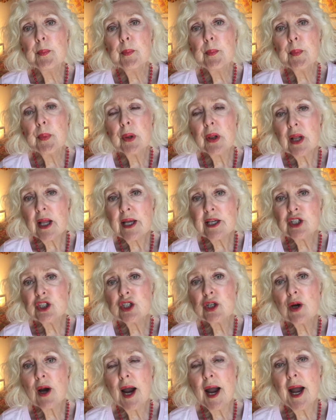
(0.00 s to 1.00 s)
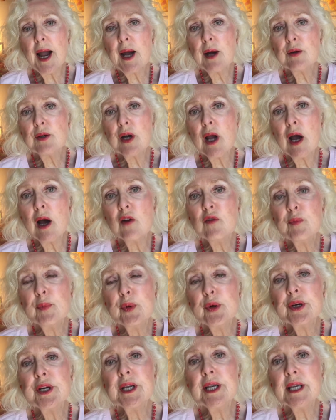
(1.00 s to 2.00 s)
pleasure out of
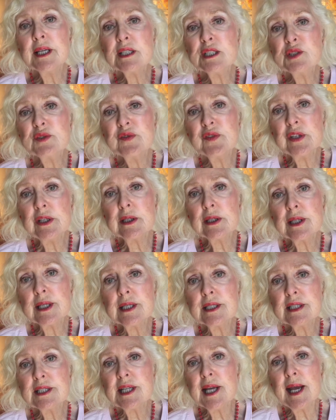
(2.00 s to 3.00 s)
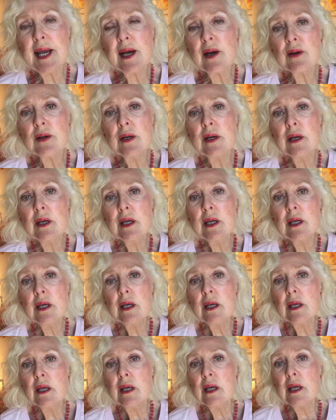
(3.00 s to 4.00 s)
putting his feelings down
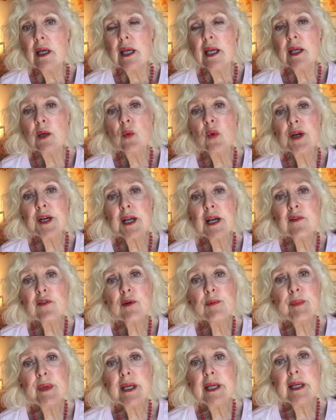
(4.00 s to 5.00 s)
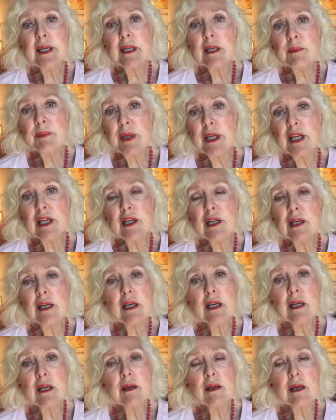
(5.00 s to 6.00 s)
in whatever medium he
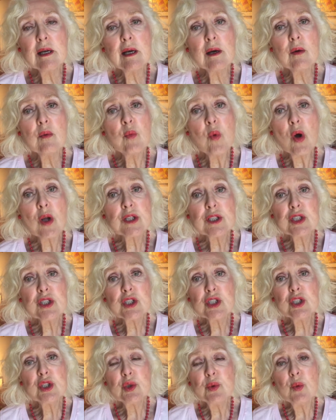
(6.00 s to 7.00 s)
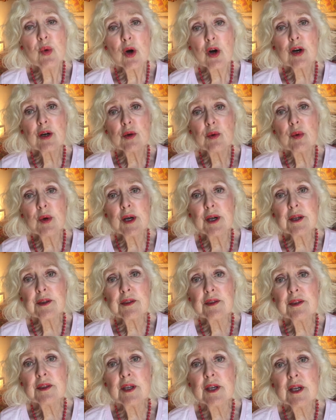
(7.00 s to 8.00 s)
wants to work with.
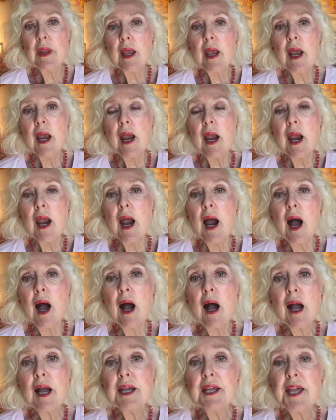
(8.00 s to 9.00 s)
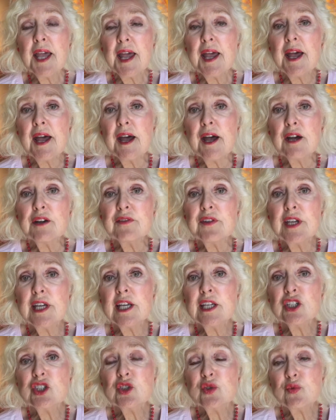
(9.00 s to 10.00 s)
I have,
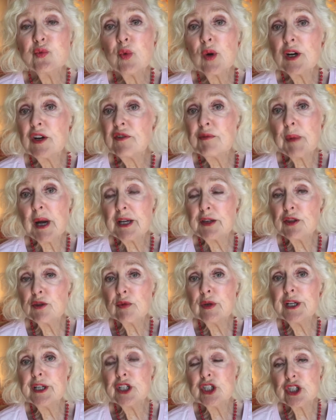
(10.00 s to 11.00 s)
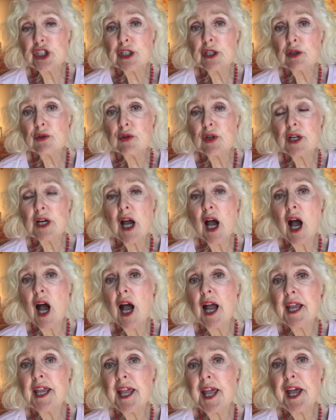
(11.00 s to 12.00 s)
each one of my three children, I
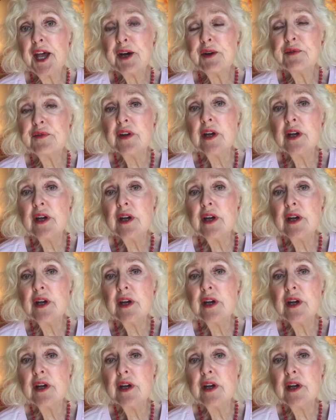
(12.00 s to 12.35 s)
have